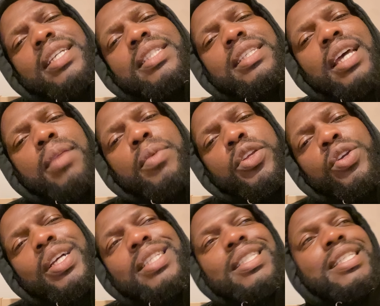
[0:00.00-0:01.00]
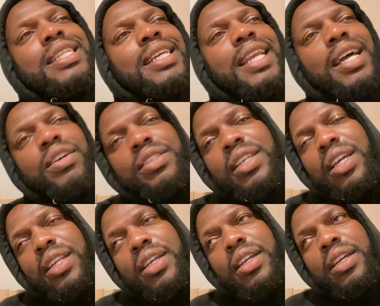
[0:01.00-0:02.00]
inside, but you can see an
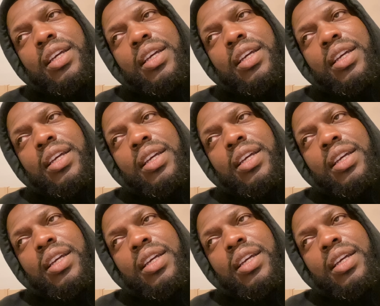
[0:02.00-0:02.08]
outside.